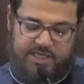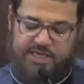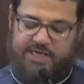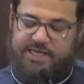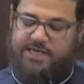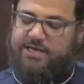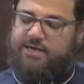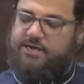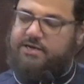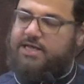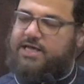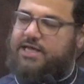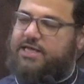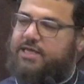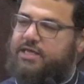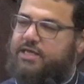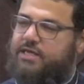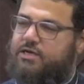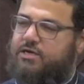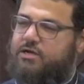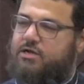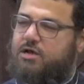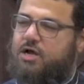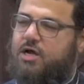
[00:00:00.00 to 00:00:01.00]
and
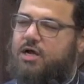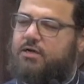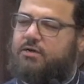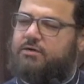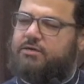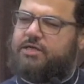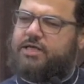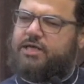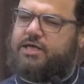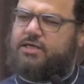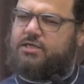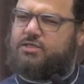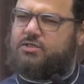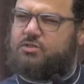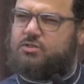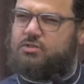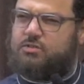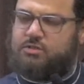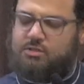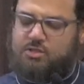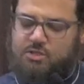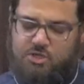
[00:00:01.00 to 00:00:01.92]
again, colon cancer,